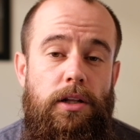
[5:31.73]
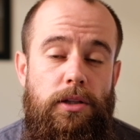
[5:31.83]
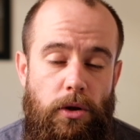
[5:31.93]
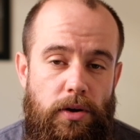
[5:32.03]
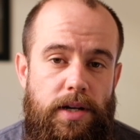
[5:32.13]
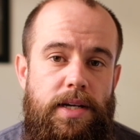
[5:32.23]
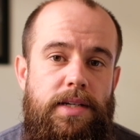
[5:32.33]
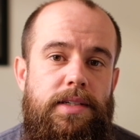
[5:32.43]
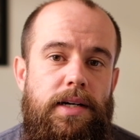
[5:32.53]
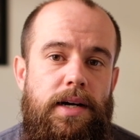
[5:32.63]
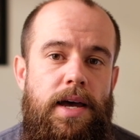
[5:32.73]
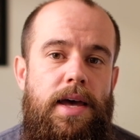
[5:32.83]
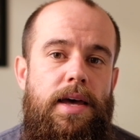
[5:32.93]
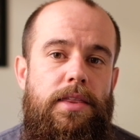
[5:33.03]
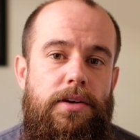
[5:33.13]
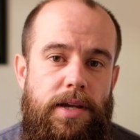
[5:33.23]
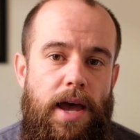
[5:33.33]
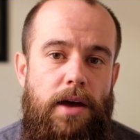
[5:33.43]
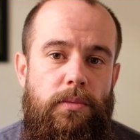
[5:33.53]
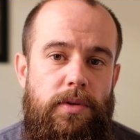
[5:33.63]
a lot easier than you
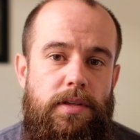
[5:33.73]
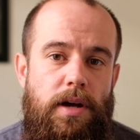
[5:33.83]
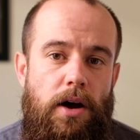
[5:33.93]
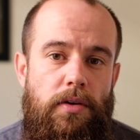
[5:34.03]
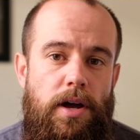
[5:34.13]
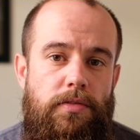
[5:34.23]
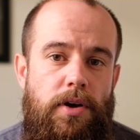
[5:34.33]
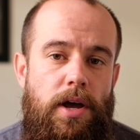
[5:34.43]
can with the RF.